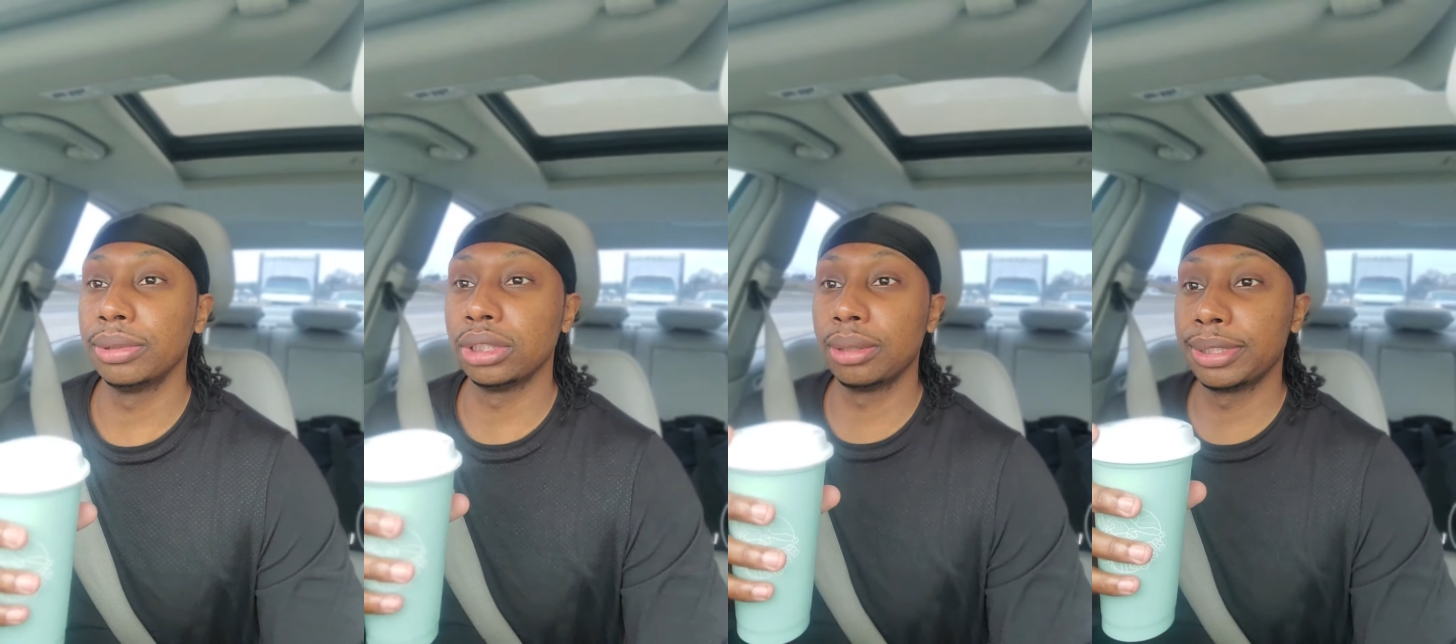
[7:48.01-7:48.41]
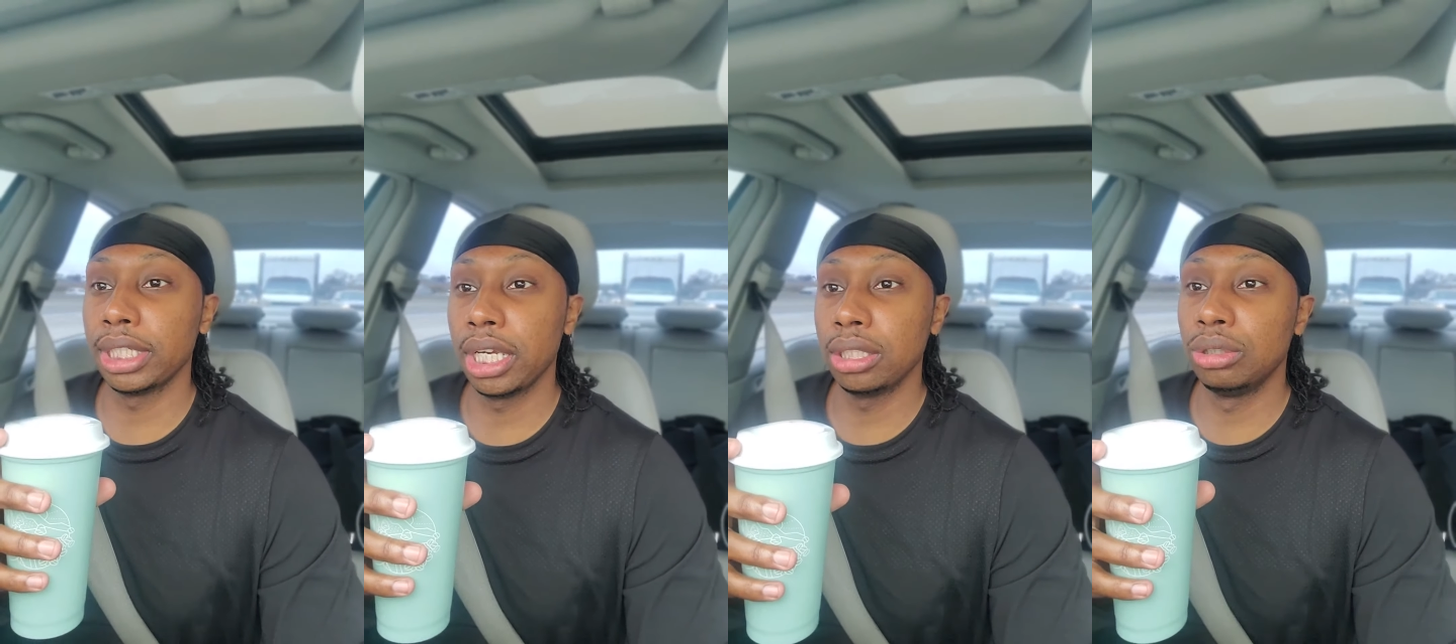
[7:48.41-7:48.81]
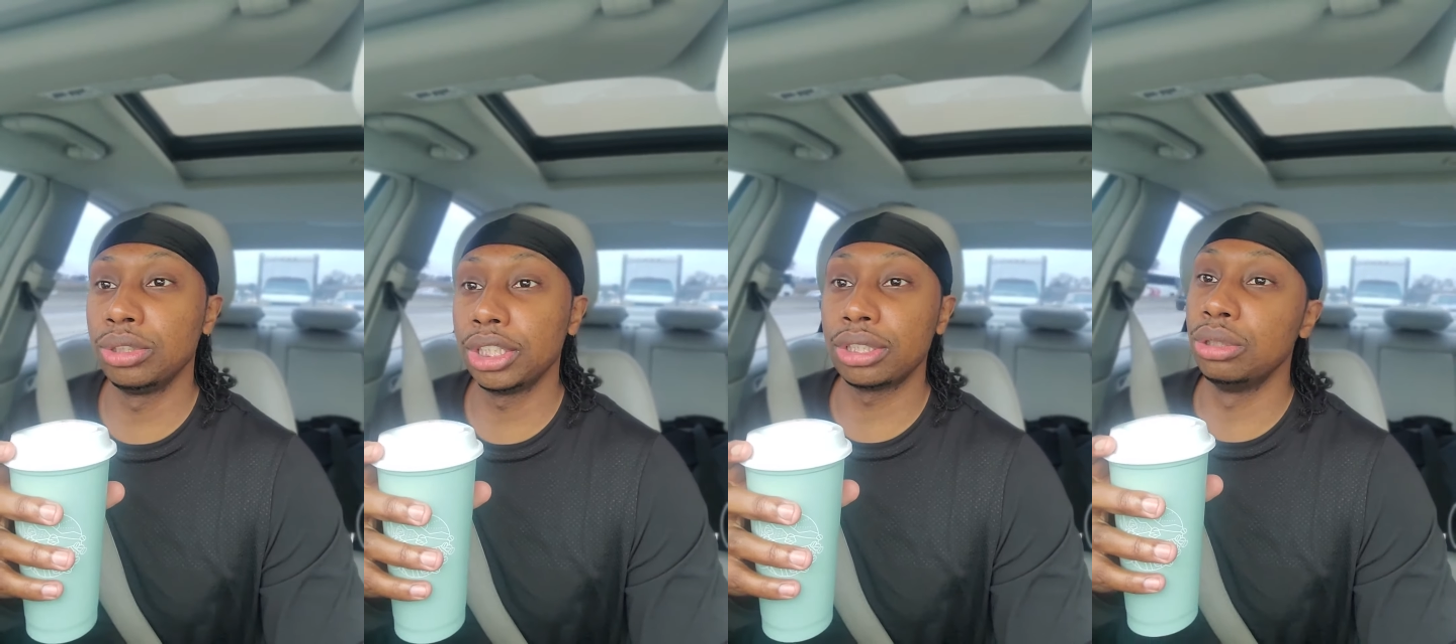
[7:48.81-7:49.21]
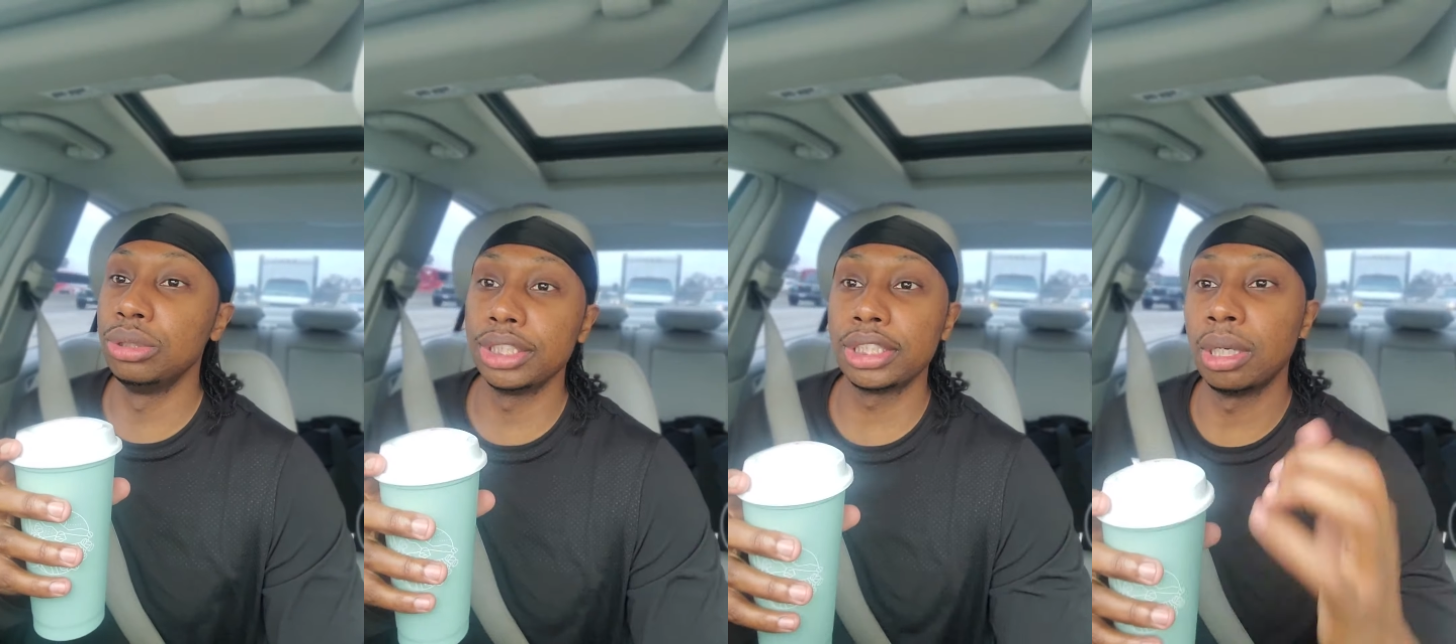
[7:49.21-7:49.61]
You know what I'm saying? You just, you
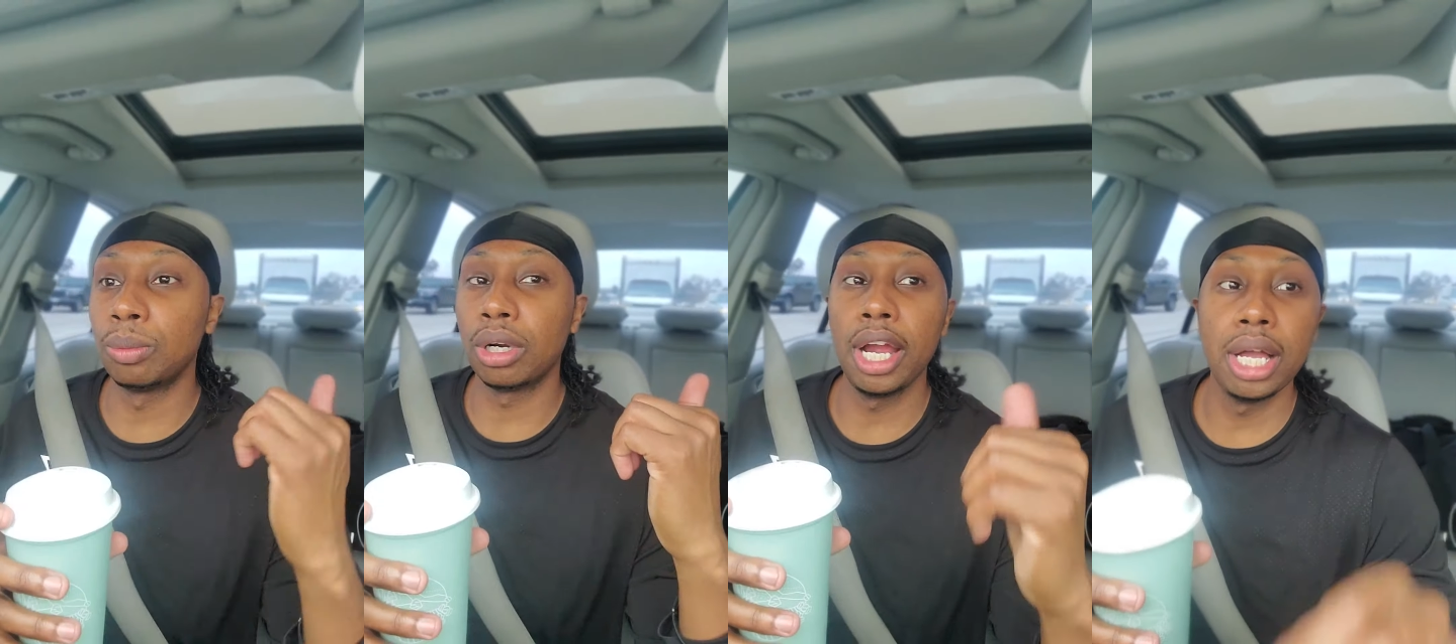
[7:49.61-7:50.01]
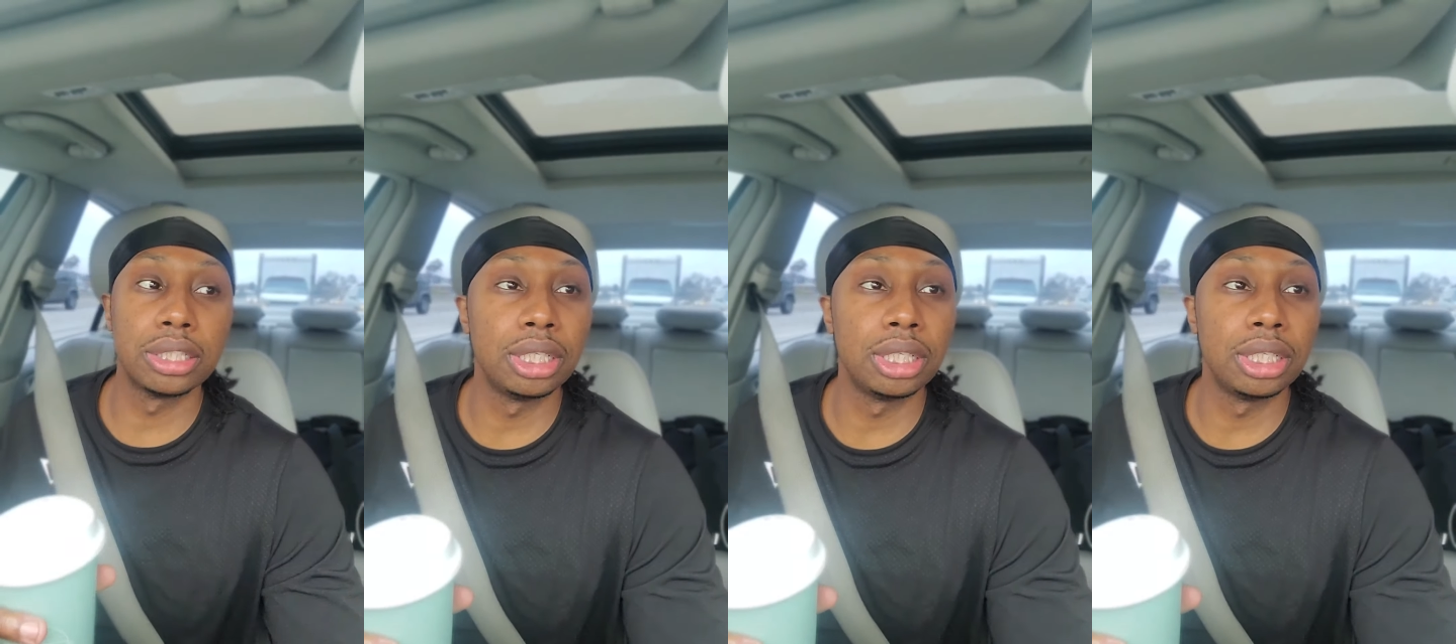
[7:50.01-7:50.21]
just somewhere else.